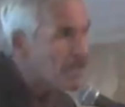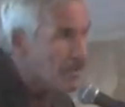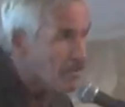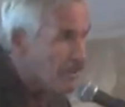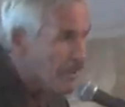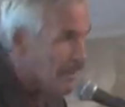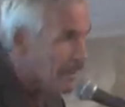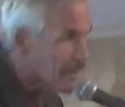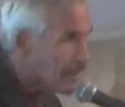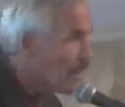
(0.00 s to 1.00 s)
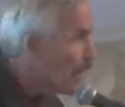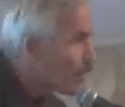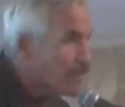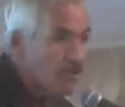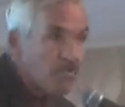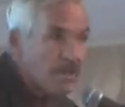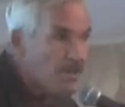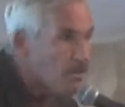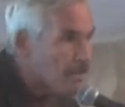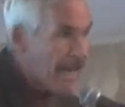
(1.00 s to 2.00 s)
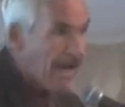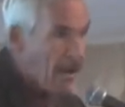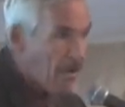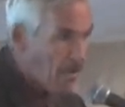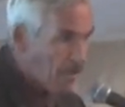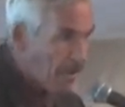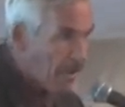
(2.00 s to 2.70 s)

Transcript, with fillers: mystery that is, because nobody knows how.